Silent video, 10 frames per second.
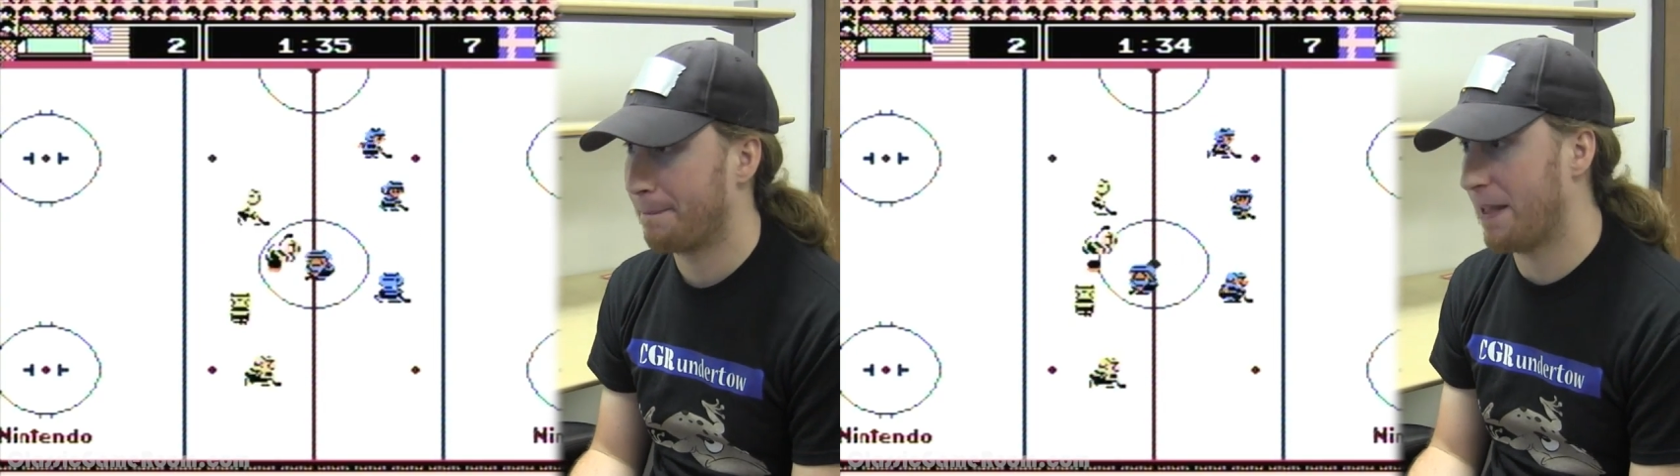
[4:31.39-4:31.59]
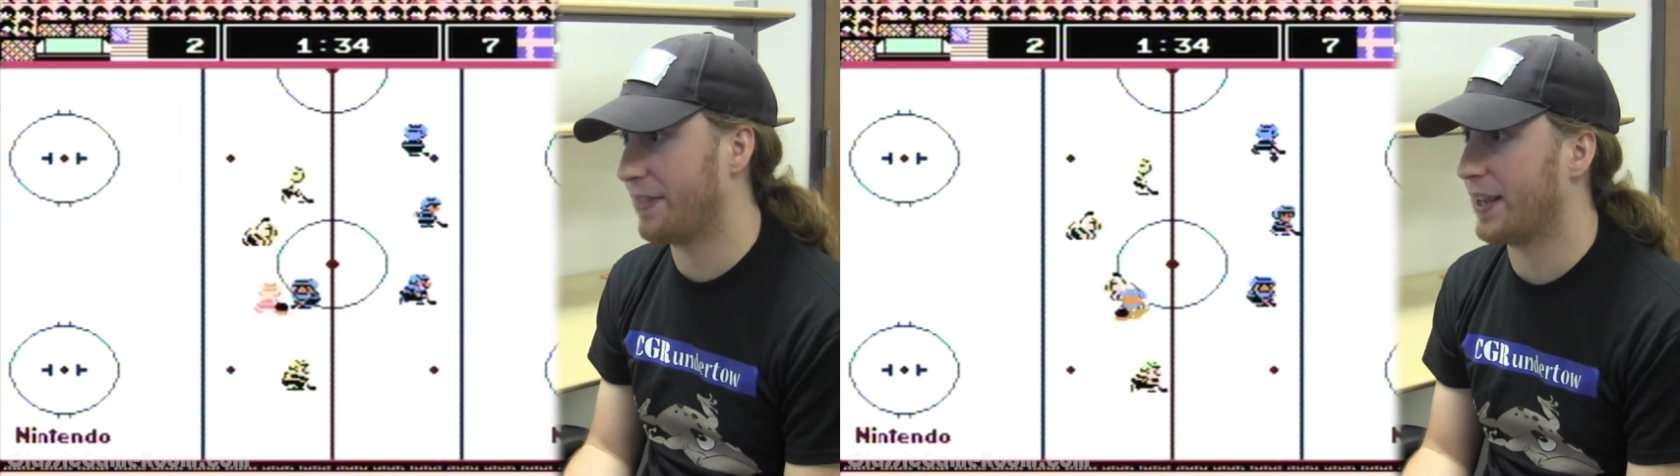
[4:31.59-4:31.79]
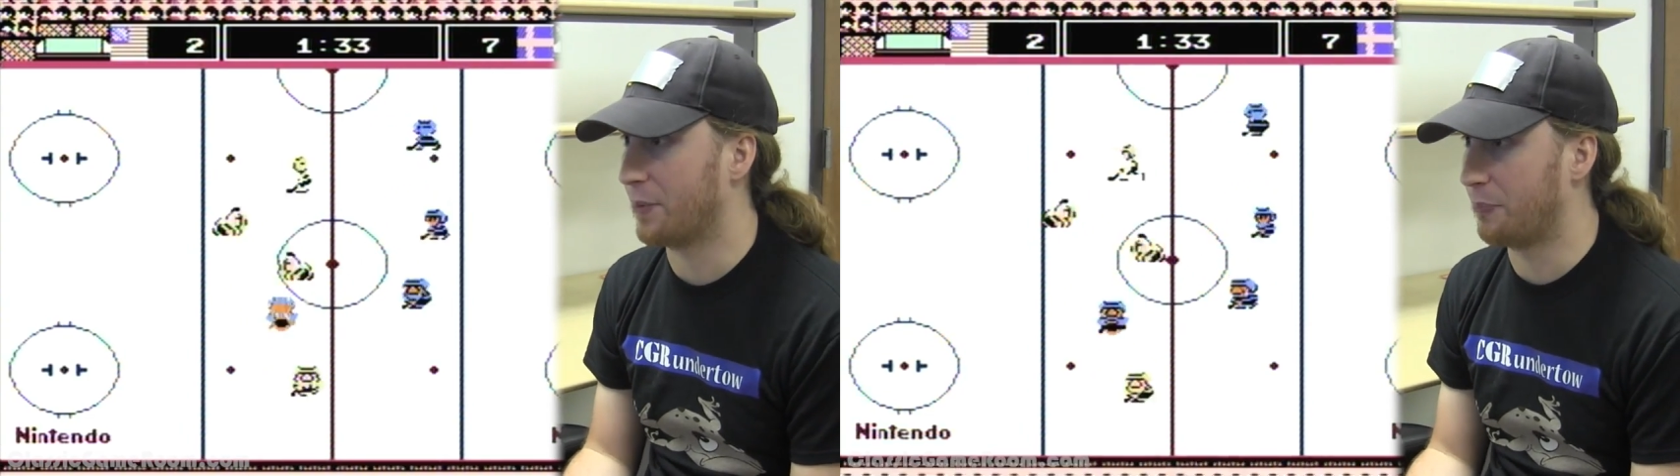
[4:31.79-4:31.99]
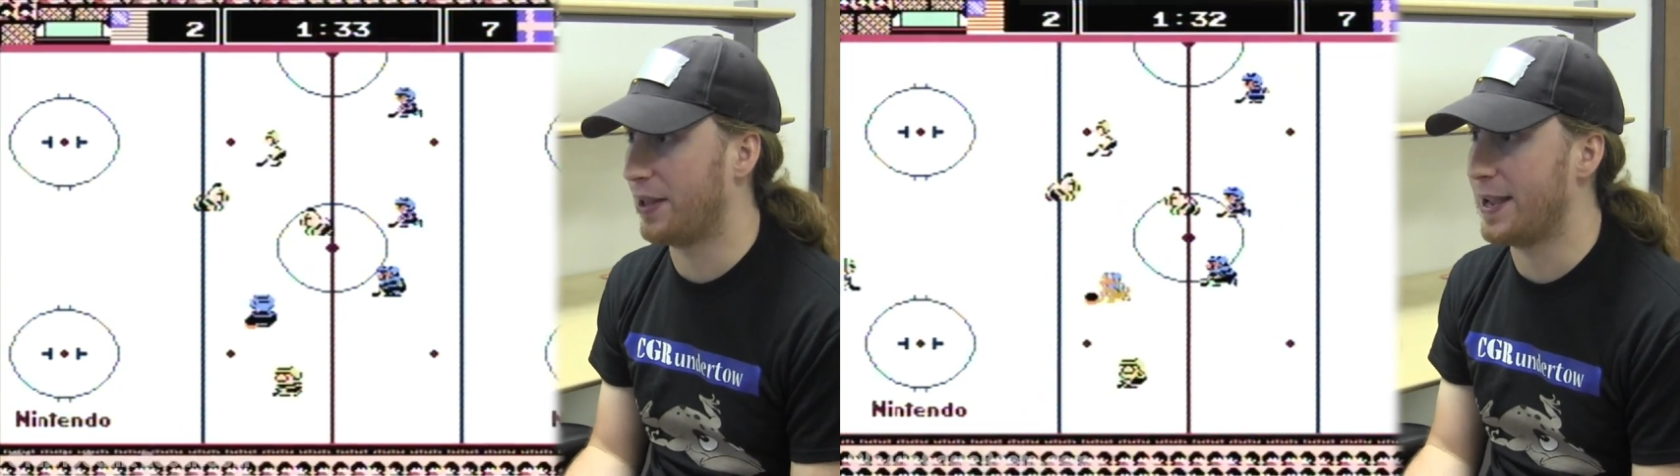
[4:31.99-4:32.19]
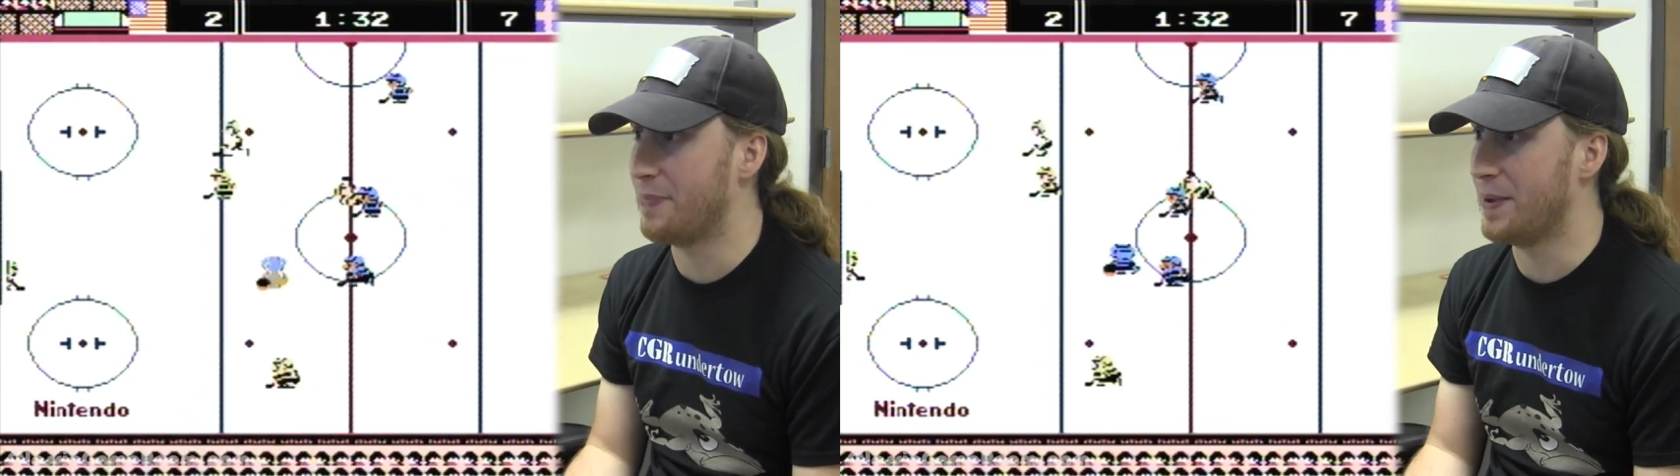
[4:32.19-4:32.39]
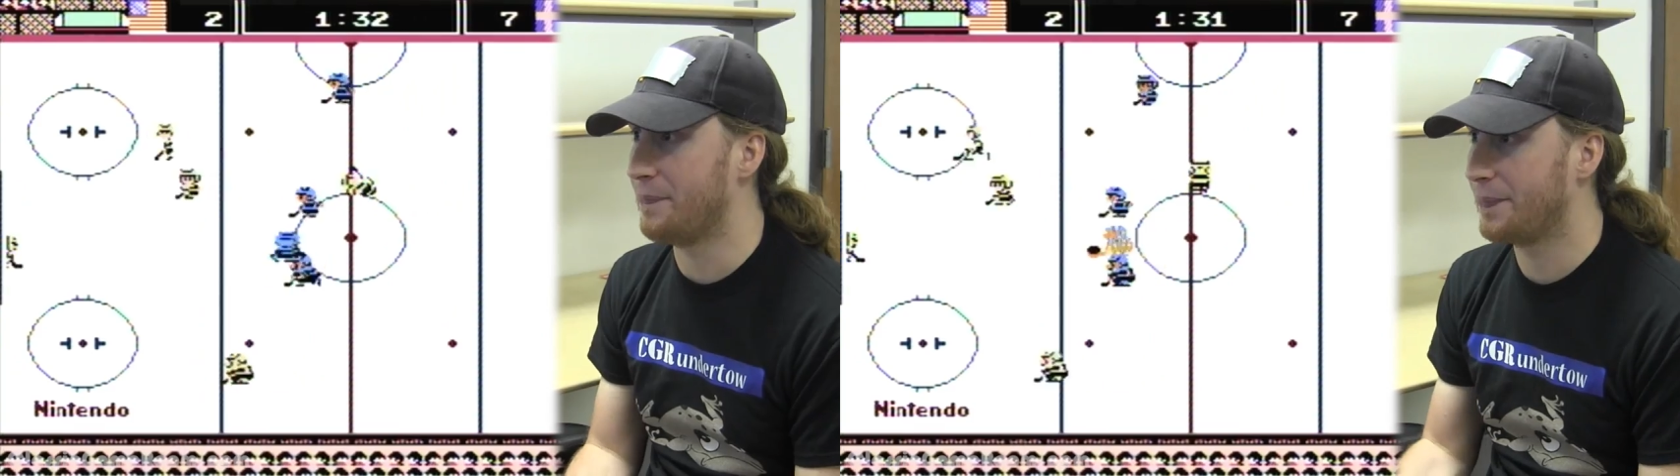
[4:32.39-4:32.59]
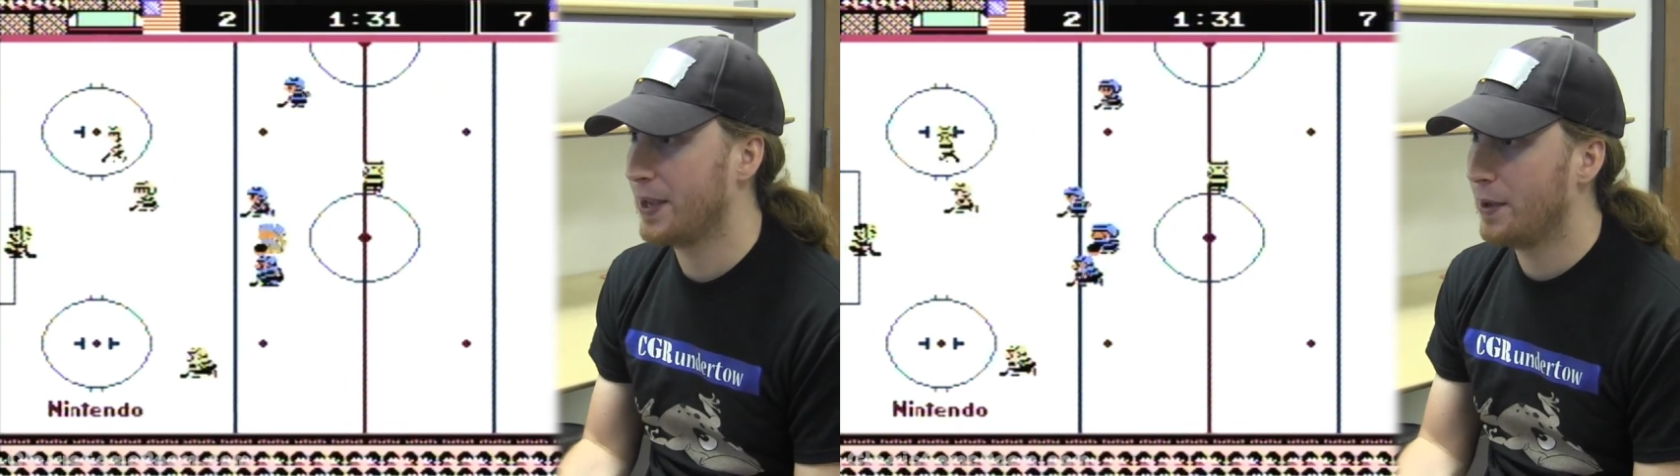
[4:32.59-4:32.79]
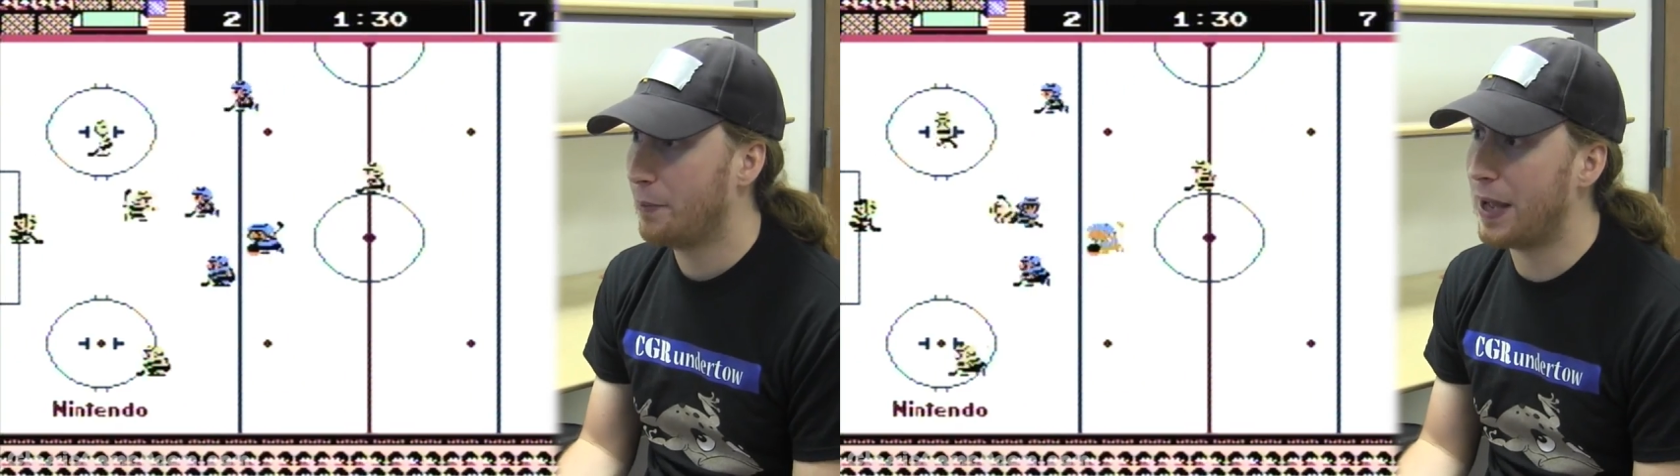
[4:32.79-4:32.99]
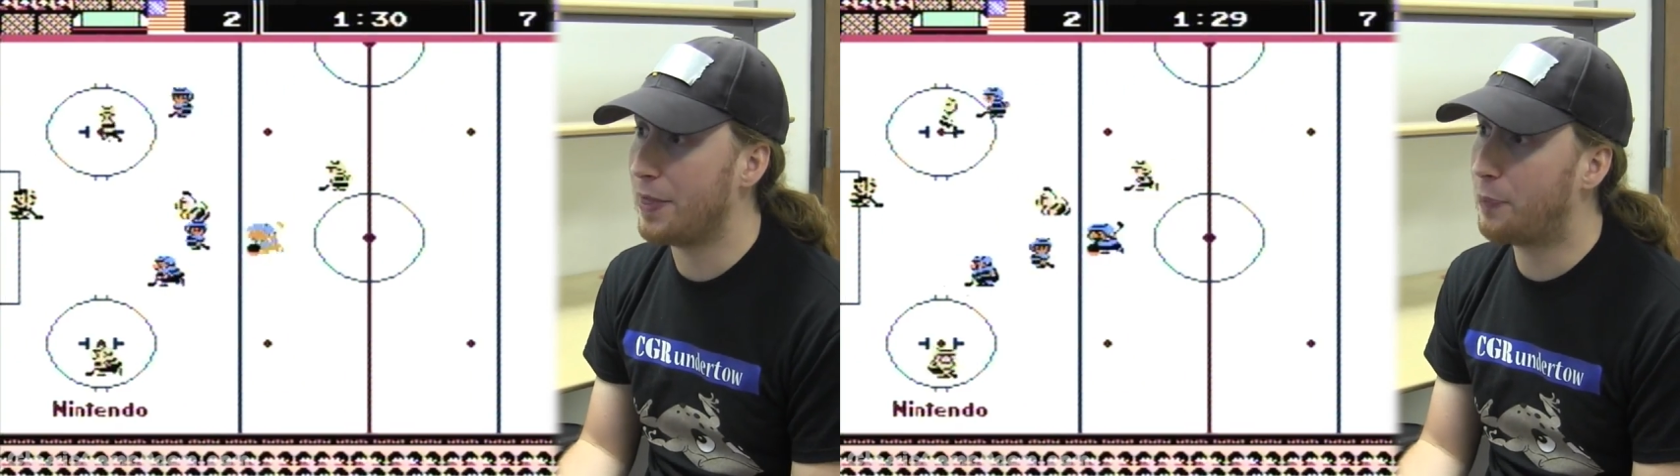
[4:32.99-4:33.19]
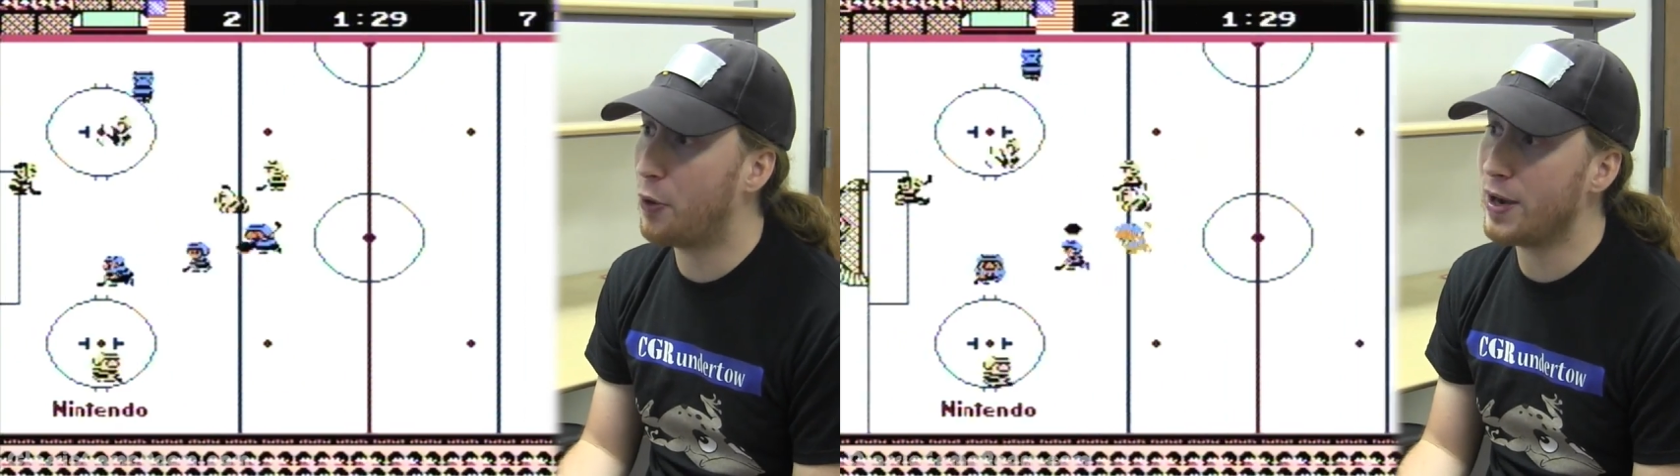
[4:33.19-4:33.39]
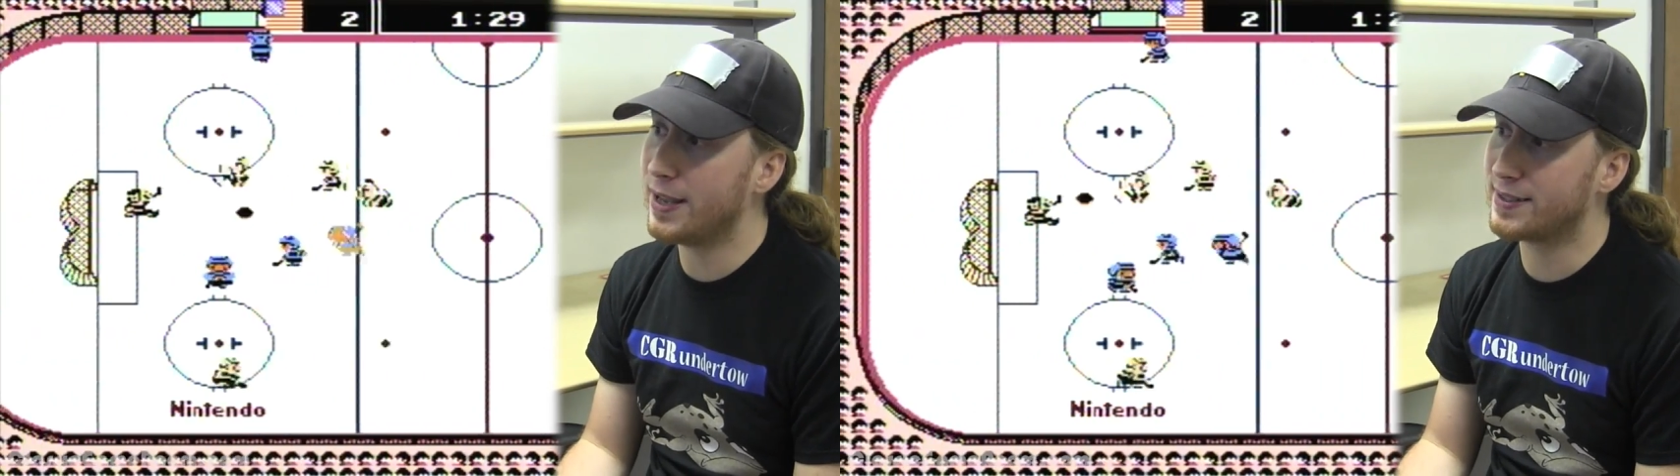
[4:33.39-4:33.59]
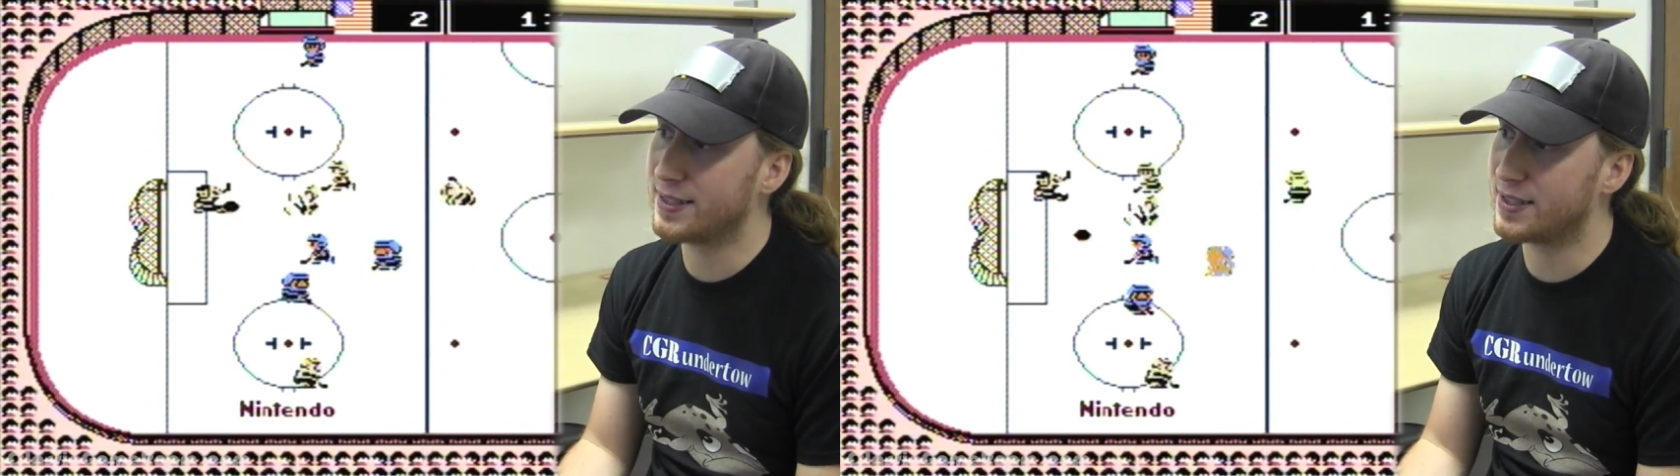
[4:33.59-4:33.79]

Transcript: Not that I can blame them. But the point is,